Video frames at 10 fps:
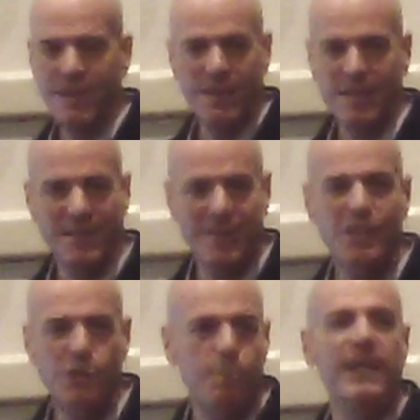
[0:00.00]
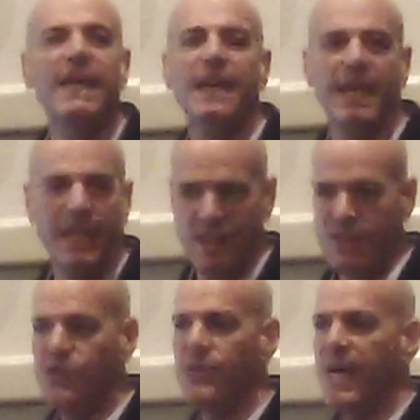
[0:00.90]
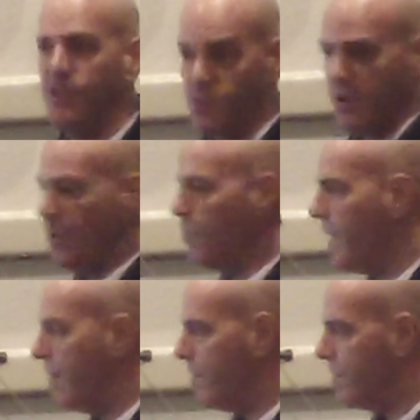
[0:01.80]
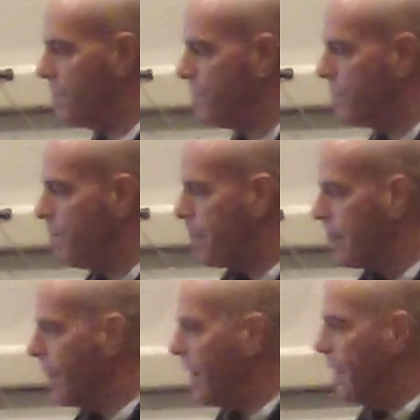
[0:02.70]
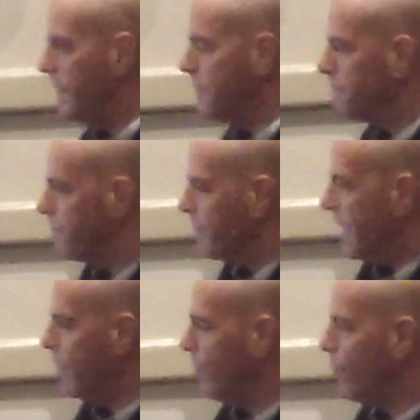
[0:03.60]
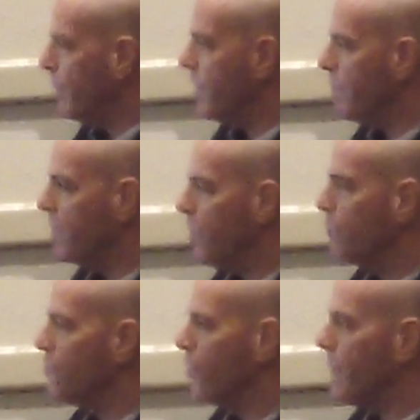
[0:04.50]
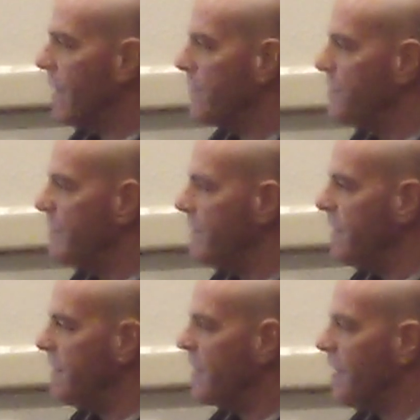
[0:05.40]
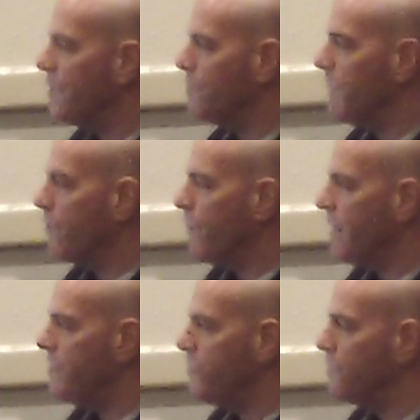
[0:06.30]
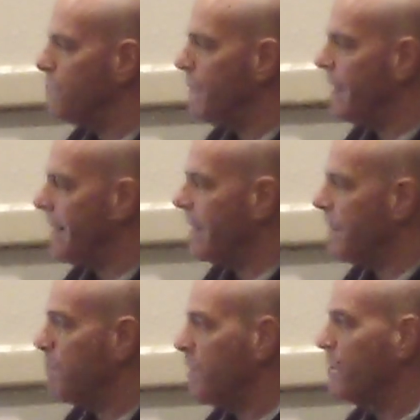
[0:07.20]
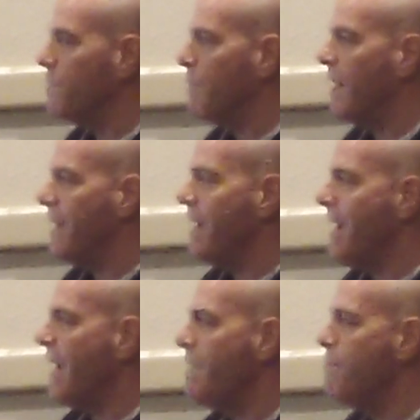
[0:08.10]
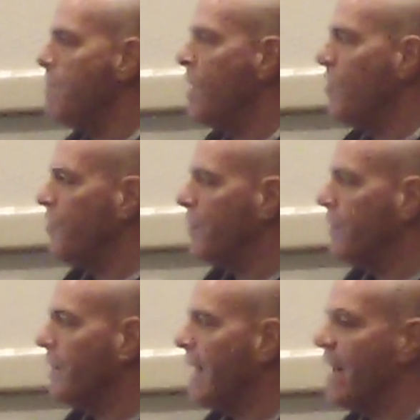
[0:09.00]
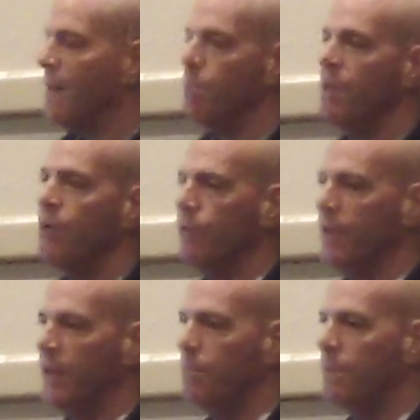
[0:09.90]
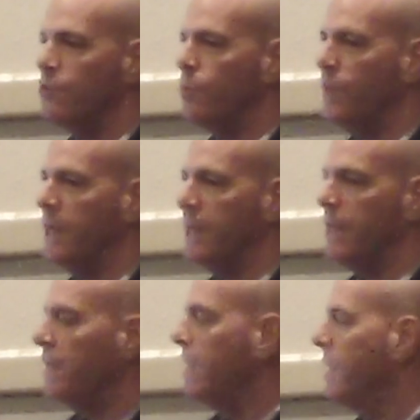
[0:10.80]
It's beginning, and these signs are all around us. And when we come to low solar activity, the cosmic rays spike, but there's about a 9-month lag period between